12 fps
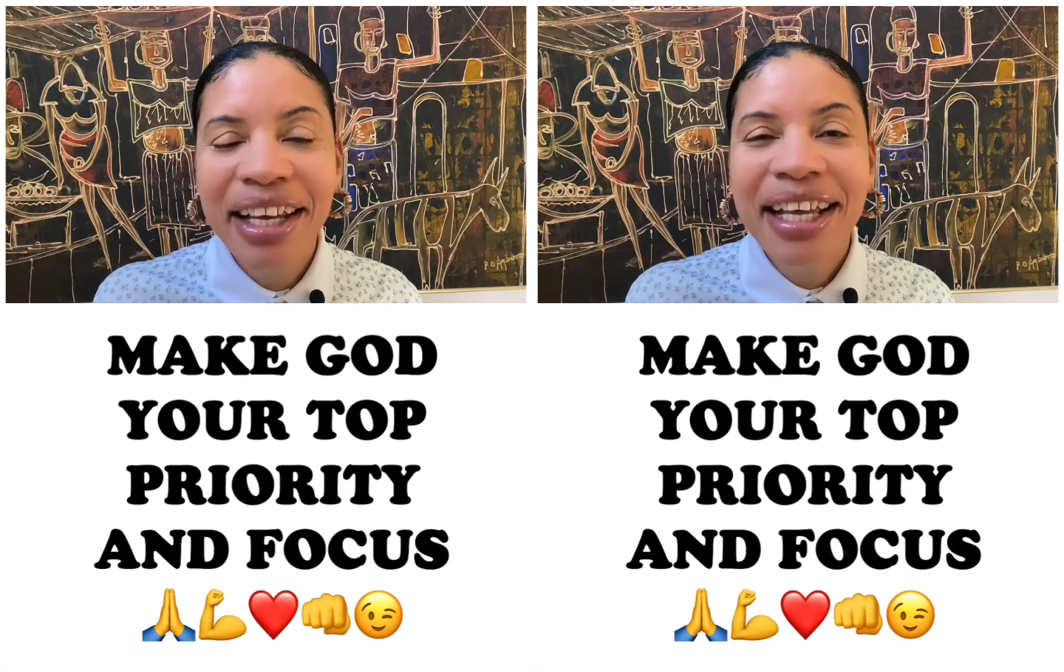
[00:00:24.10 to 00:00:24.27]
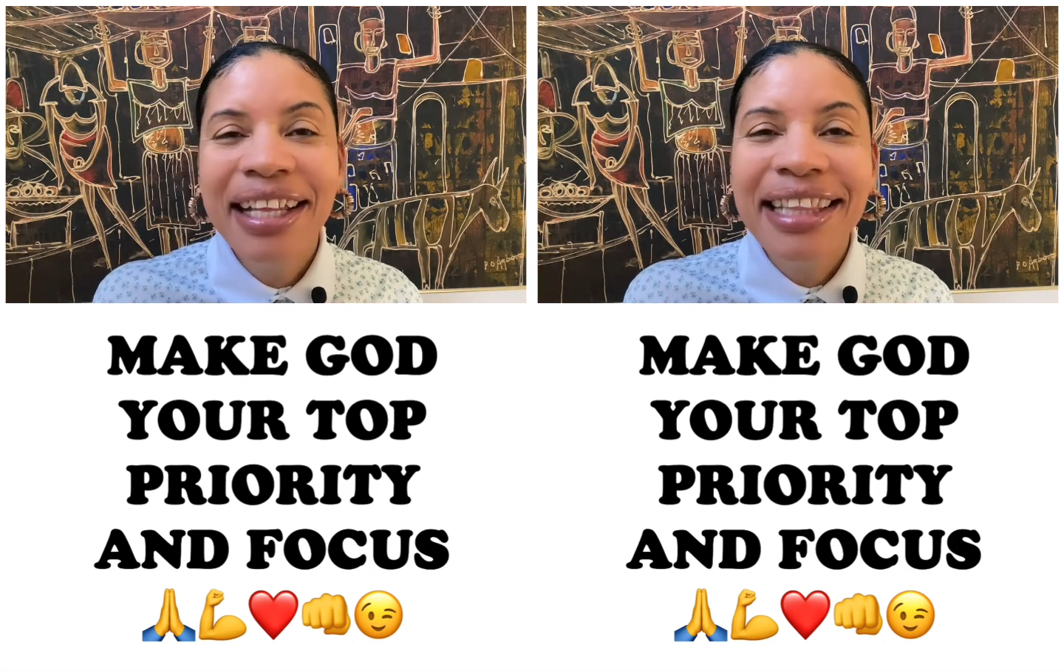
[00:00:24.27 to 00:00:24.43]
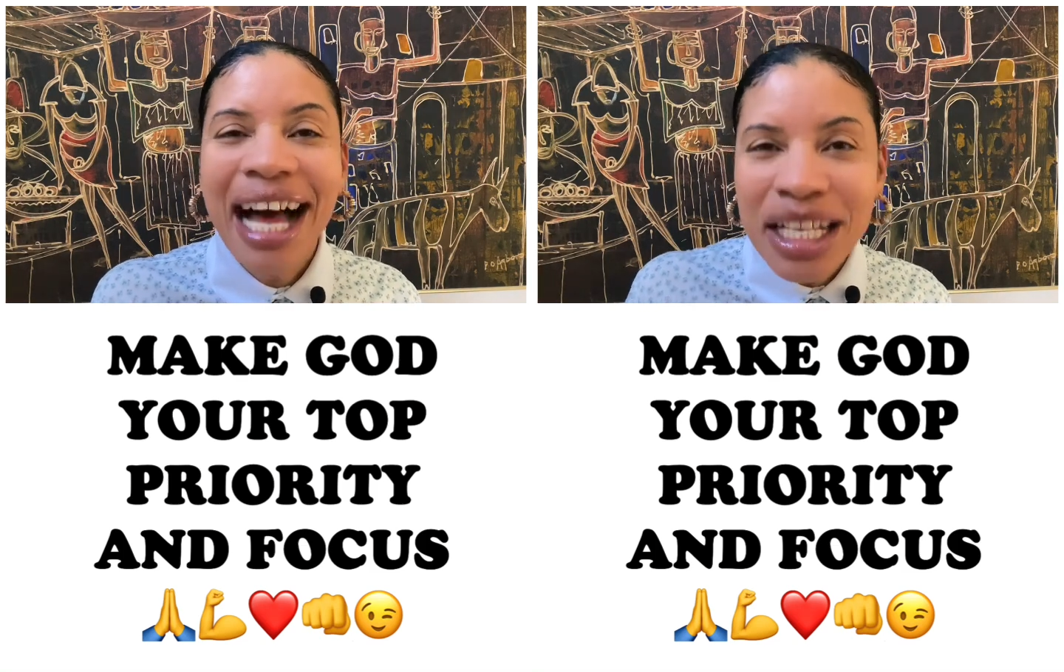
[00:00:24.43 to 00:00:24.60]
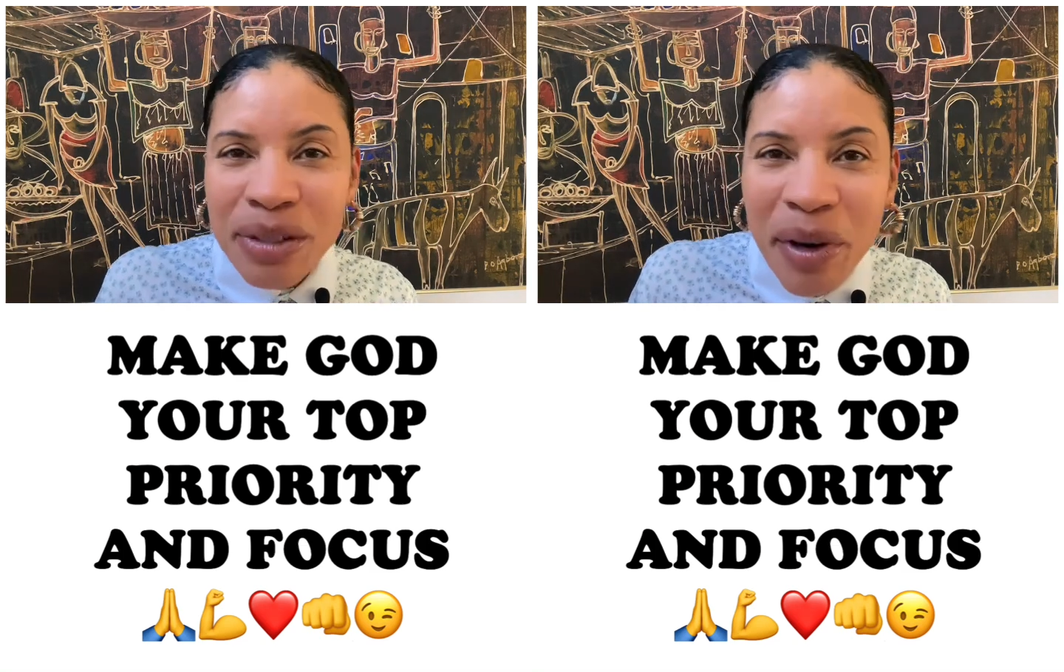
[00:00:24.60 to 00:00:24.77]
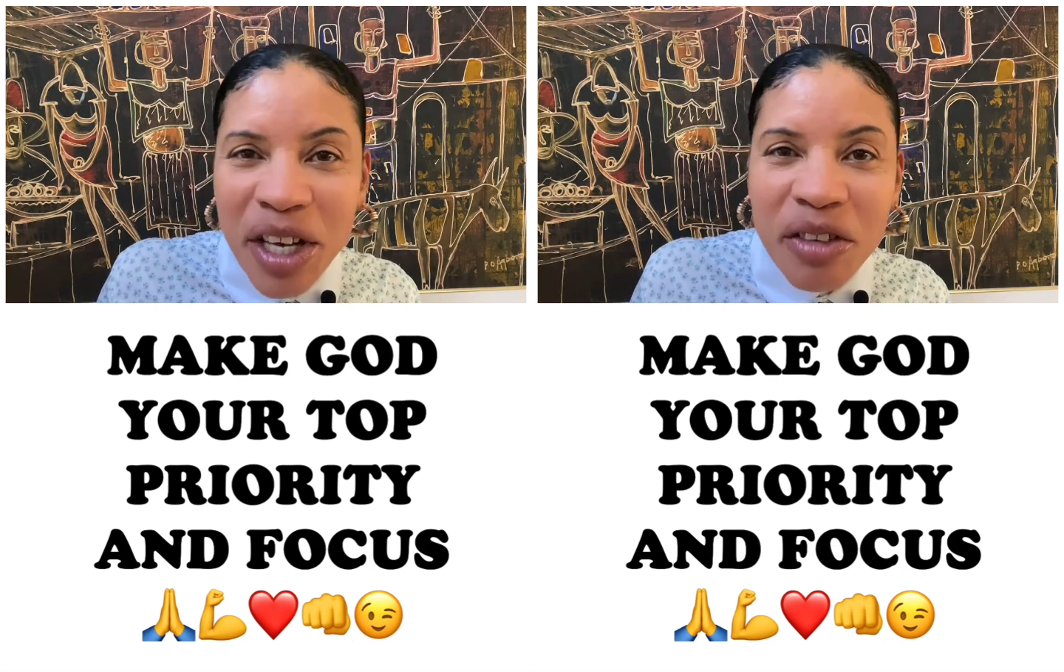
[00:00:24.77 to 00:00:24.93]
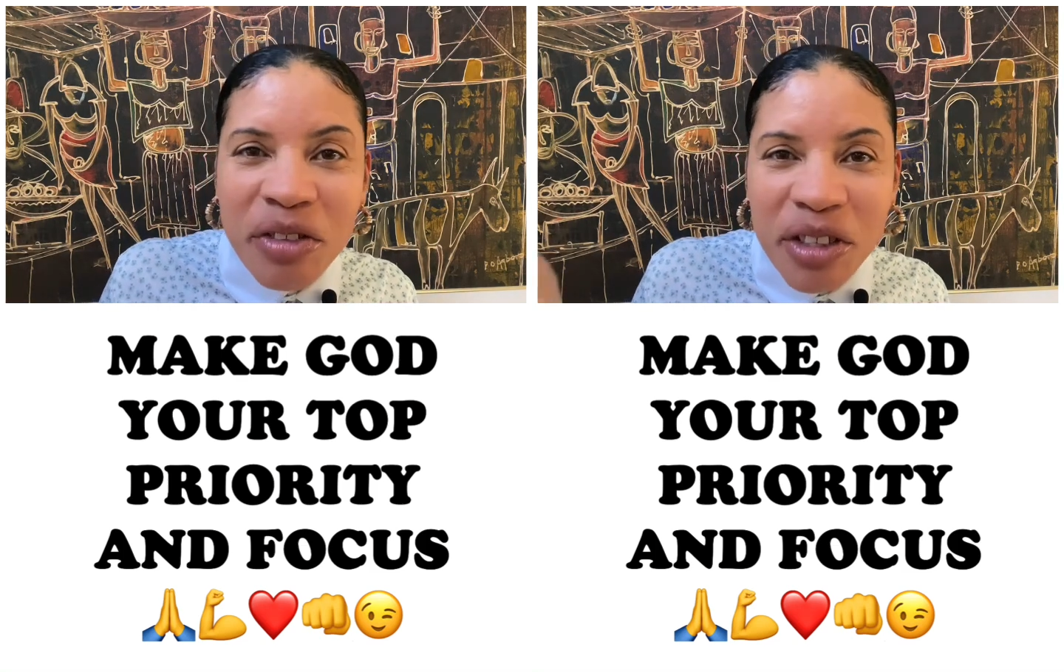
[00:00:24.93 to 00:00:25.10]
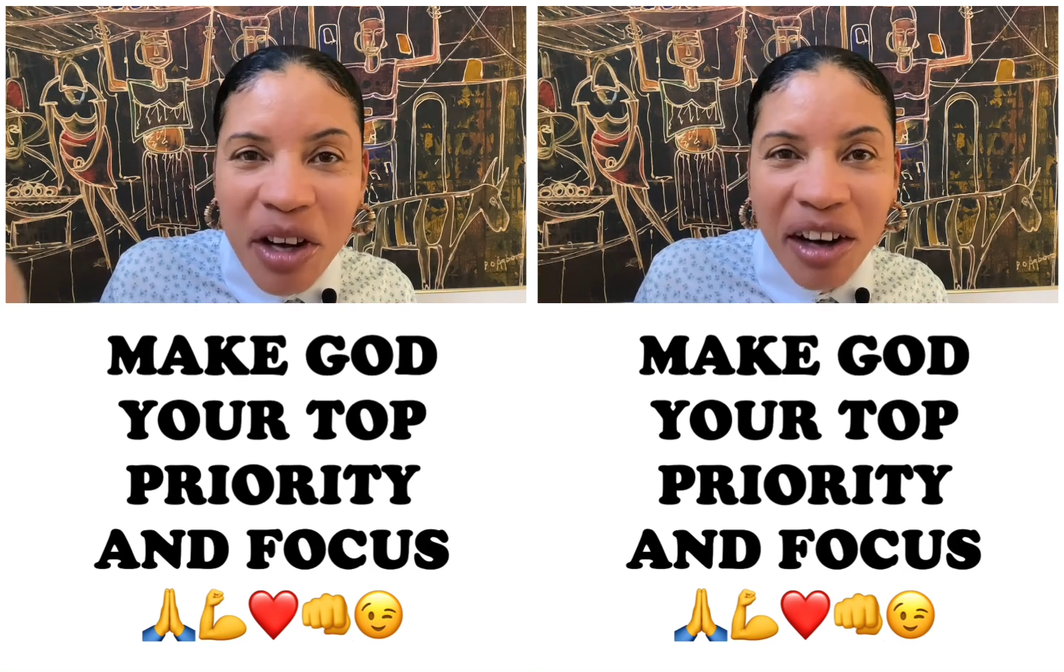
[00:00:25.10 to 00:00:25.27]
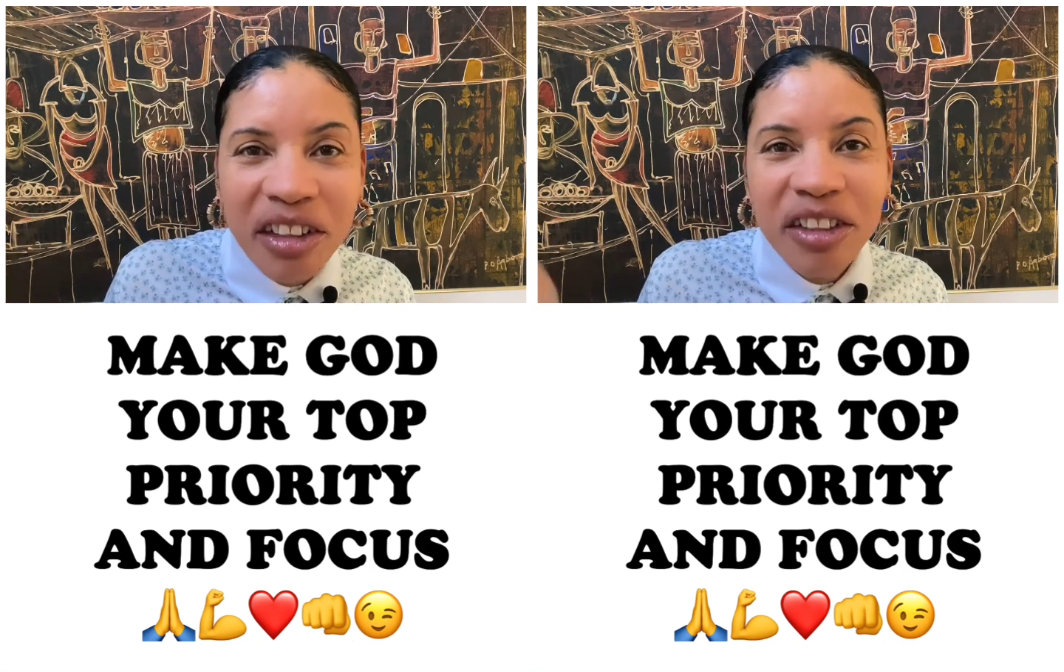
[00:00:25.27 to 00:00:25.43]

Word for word: That's where you start